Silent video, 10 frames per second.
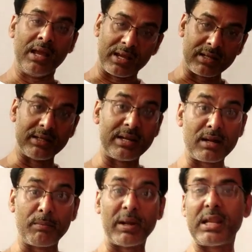He
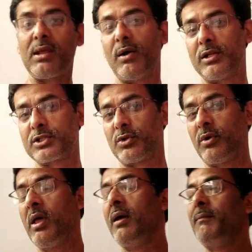needed money also,
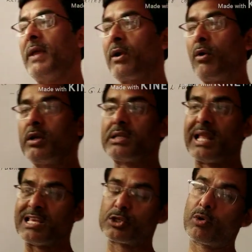because
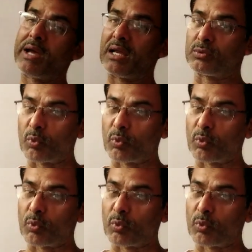Lencho had